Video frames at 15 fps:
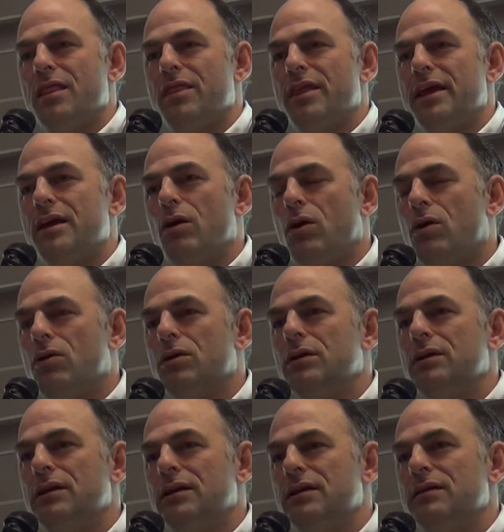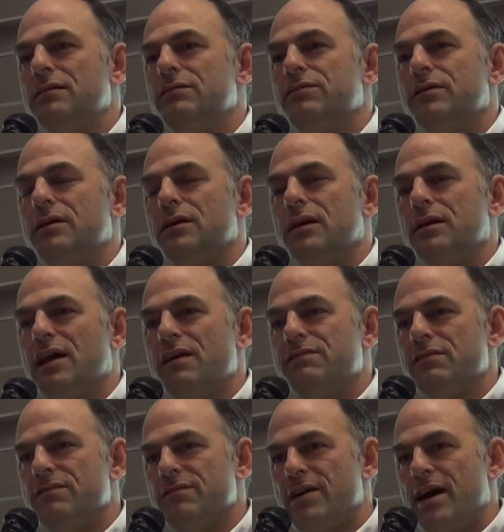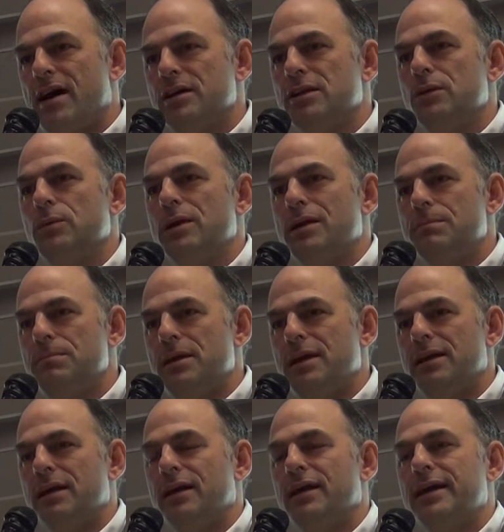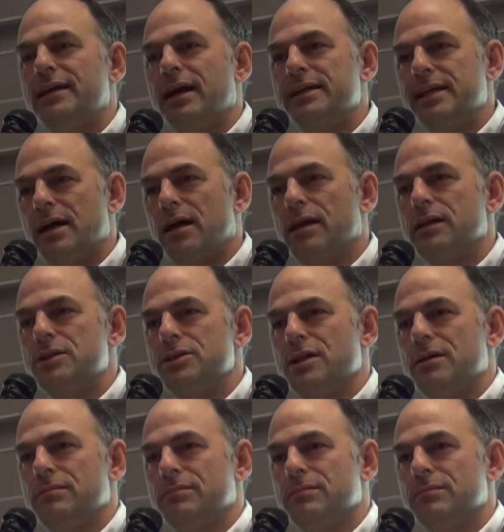they all live a life of value and meaning and ideology.